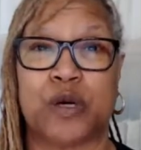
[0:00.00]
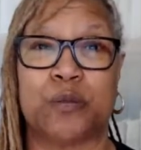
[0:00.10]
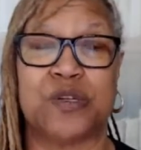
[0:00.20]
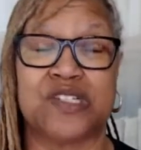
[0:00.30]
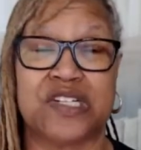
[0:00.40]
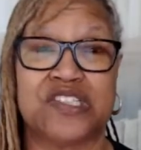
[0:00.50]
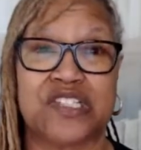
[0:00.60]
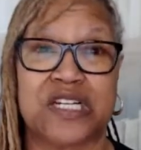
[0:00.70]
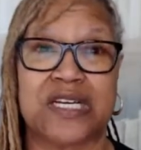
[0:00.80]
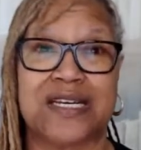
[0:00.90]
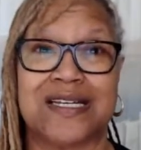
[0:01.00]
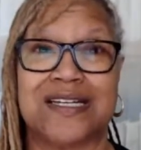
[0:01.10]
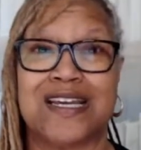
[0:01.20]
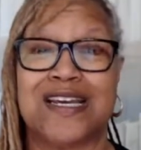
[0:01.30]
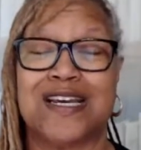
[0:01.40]
positioning it
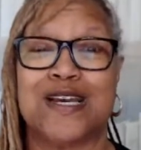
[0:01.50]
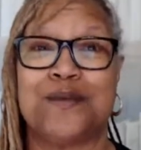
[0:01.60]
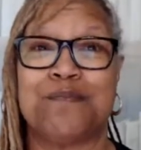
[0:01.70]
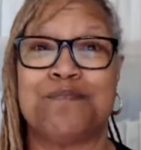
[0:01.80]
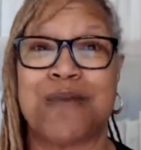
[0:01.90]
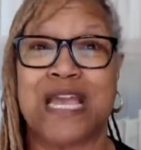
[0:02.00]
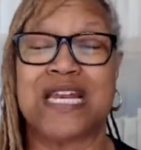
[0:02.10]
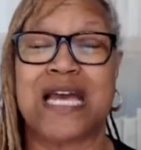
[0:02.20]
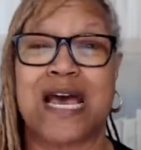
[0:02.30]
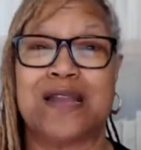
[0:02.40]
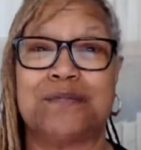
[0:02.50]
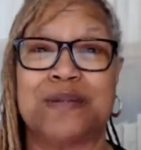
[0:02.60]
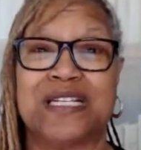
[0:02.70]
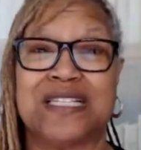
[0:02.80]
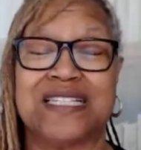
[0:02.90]
may not
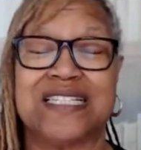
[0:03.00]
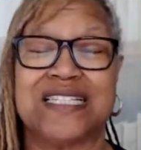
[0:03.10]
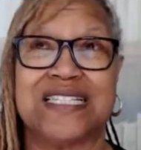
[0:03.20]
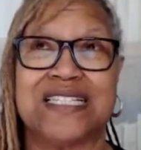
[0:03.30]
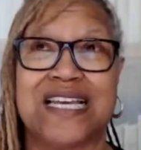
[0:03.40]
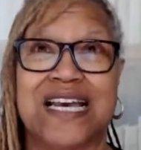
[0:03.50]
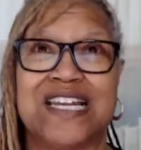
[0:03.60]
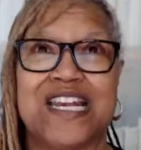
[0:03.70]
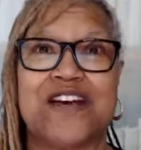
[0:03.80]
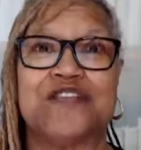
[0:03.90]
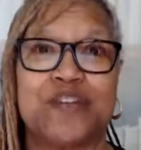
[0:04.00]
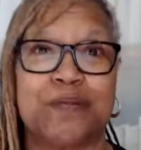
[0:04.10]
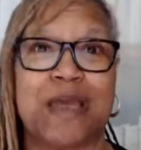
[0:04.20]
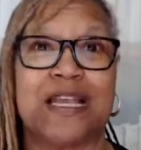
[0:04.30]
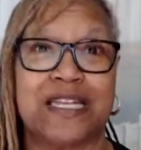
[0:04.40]
be enough
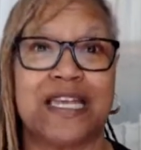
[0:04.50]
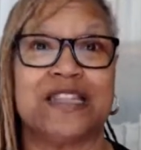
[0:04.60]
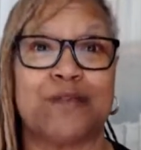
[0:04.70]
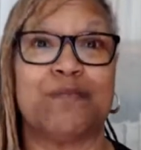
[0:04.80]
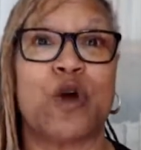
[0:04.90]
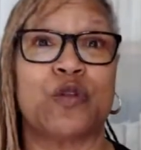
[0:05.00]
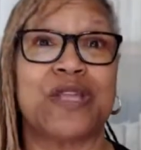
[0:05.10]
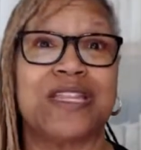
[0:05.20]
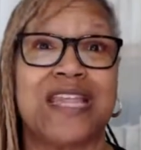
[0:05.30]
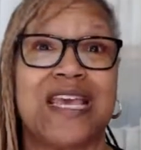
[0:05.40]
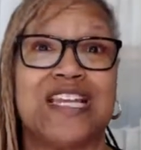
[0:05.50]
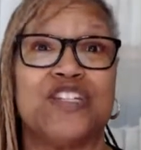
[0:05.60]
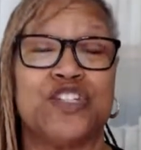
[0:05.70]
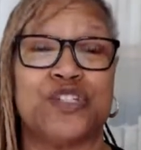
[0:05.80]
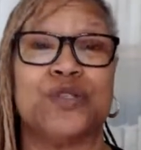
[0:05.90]
to let them know that they
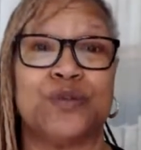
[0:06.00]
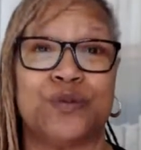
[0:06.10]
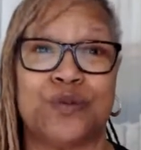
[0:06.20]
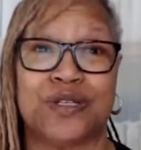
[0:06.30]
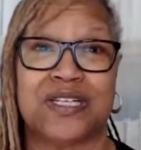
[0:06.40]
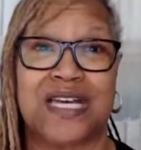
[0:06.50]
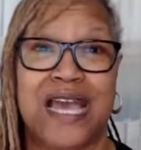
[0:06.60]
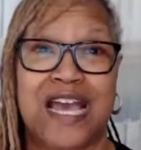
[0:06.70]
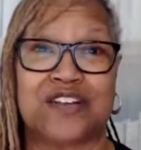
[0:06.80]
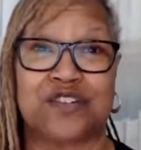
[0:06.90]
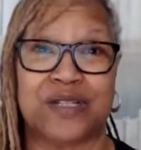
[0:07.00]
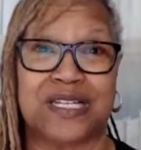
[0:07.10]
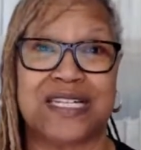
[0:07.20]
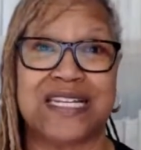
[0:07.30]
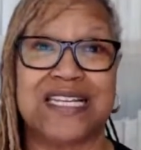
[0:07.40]
do actually
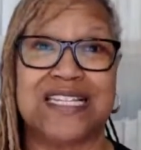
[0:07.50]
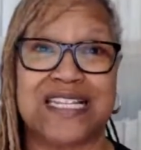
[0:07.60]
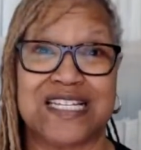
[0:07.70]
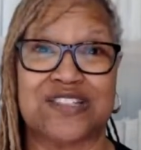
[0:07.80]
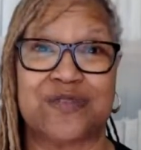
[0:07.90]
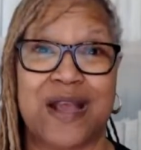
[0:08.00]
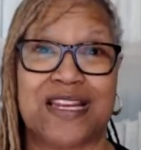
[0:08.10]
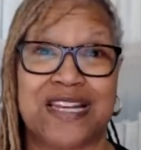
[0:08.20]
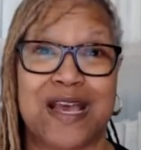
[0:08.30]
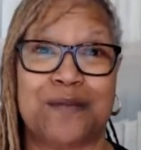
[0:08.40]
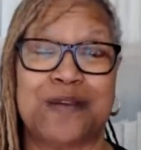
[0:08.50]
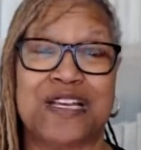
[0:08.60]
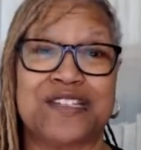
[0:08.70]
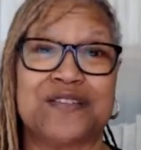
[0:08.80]
need this right now, because if